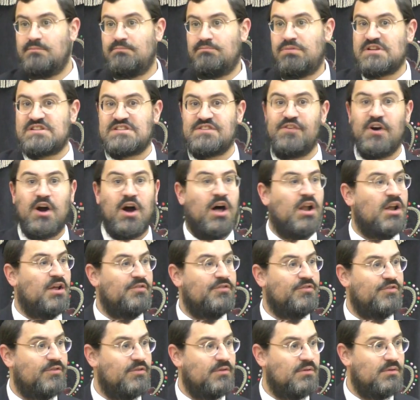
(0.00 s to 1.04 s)
Basar
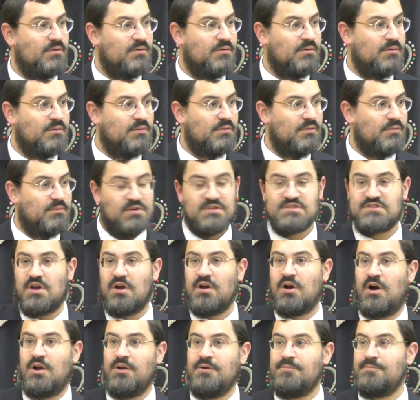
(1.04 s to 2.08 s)
B'Chalav, what's
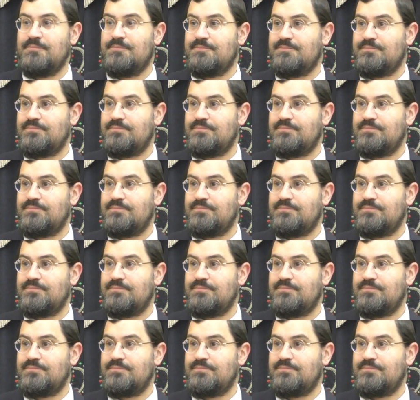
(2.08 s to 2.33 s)
going on?